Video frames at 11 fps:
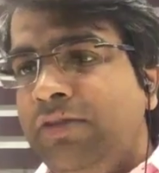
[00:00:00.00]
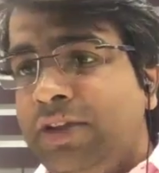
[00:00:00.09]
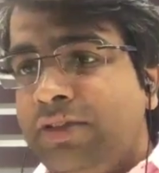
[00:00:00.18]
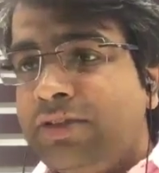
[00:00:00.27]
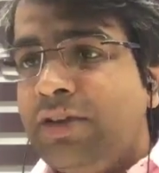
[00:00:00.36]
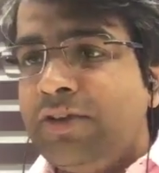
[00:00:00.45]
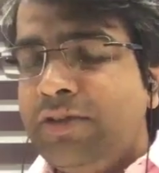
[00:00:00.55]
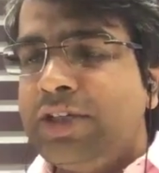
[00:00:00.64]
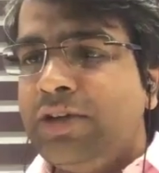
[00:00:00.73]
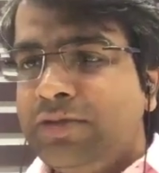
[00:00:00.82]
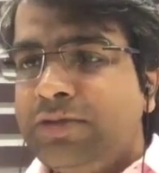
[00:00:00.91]
Even the sir,
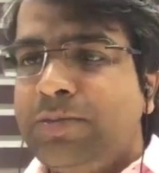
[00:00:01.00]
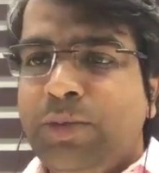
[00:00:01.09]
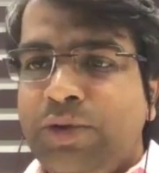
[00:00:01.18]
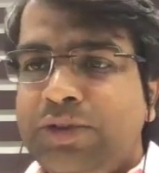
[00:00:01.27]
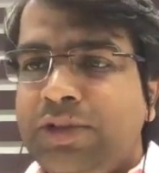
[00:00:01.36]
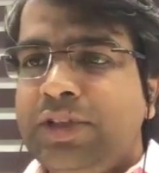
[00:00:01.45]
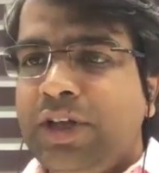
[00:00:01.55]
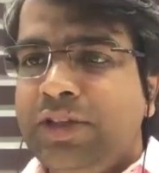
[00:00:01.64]
which have Pramod sir, which